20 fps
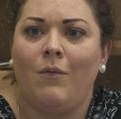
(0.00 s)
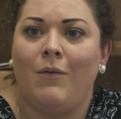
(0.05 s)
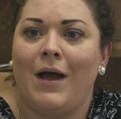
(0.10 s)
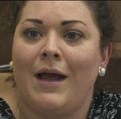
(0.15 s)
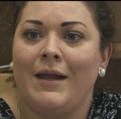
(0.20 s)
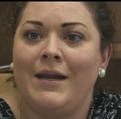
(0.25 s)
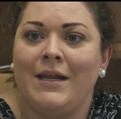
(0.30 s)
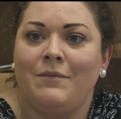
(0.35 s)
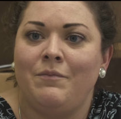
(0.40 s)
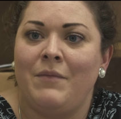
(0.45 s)
Oh,
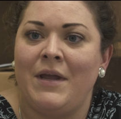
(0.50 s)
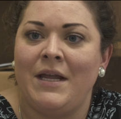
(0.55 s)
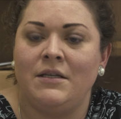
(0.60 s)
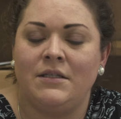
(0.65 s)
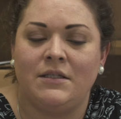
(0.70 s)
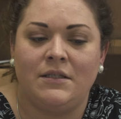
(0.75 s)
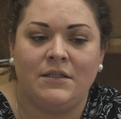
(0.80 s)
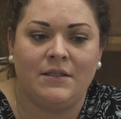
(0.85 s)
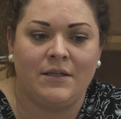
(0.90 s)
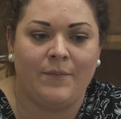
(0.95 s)
I didn't
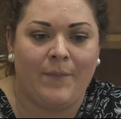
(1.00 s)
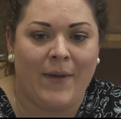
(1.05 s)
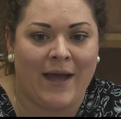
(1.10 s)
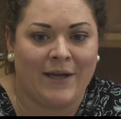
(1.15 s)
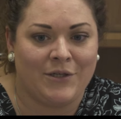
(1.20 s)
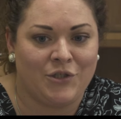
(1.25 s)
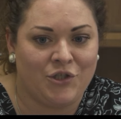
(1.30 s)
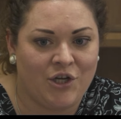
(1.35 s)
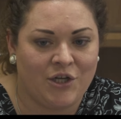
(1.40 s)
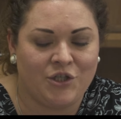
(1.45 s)
mean to
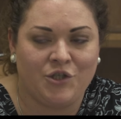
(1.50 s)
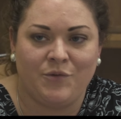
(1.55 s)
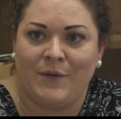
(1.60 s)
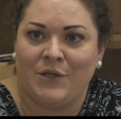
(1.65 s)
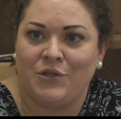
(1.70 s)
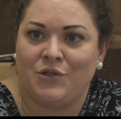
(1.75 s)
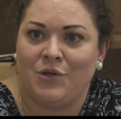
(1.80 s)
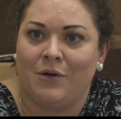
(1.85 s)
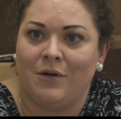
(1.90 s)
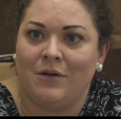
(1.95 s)
pass
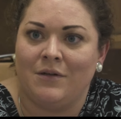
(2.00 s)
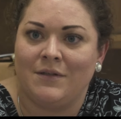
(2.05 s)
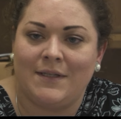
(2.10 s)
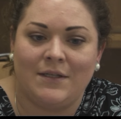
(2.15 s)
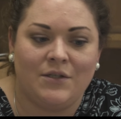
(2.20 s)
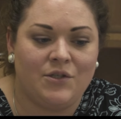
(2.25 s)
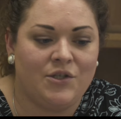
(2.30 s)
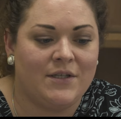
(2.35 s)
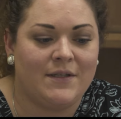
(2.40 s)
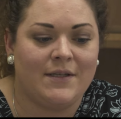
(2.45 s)
judgment,
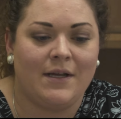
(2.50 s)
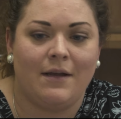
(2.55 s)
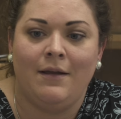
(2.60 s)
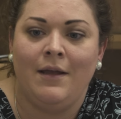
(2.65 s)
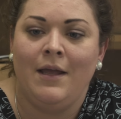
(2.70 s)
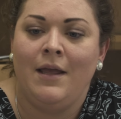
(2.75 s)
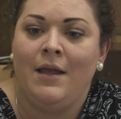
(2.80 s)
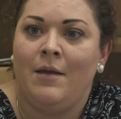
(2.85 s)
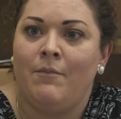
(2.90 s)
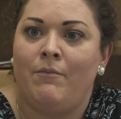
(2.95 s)
Charles. It's just
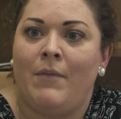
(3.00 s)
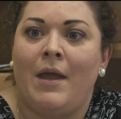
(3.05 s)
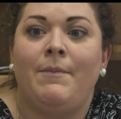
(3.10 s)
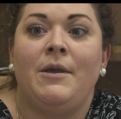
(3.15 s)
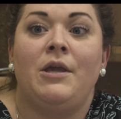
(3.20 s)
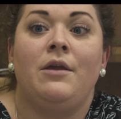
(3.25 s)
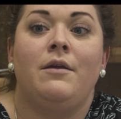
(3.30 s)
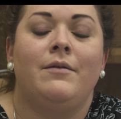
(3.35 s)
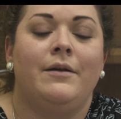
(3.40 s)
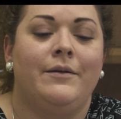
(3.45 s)

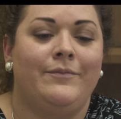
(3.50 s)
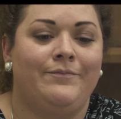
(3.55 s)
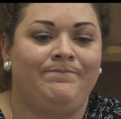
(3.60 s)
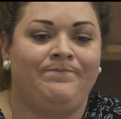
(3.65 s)
maybe,